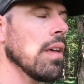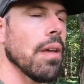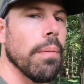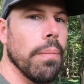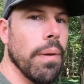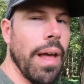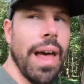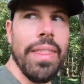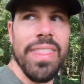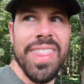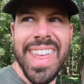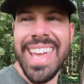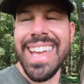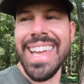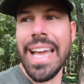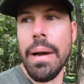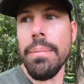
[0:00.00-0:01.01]
But I
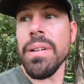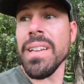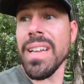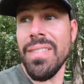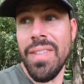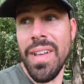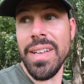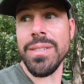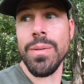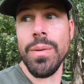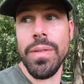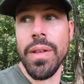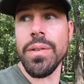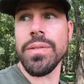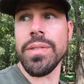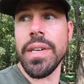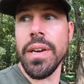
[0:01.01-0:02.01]
believe that's what
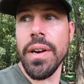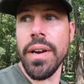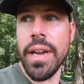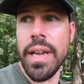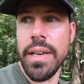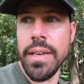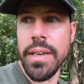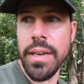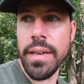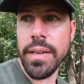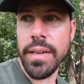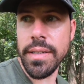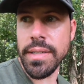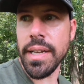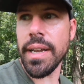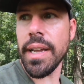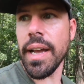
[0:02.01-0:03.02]
those deer are eating,
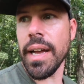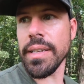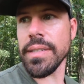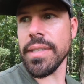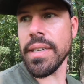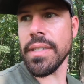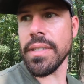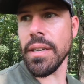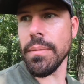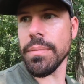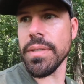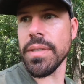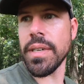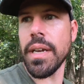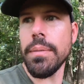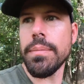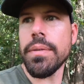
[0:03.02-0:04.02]
because yeah, I see something
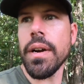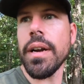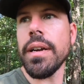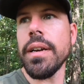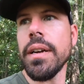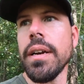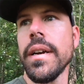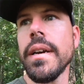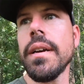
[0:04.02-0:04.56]
snipped right here.